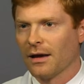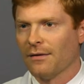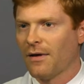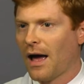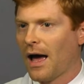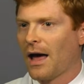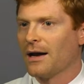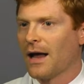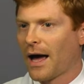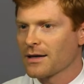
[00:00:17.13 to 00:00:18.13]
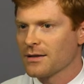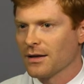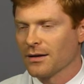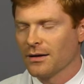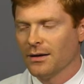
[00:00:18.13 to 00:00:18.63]
They have had an
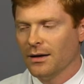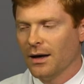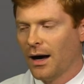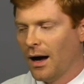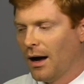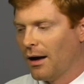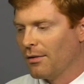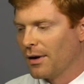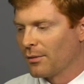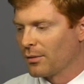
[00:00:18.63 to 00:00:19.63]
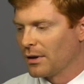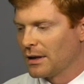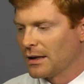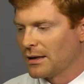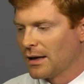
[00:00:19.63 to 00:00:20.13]
accident uh, they
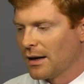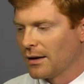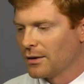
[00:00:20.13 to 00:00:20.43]
really, uh,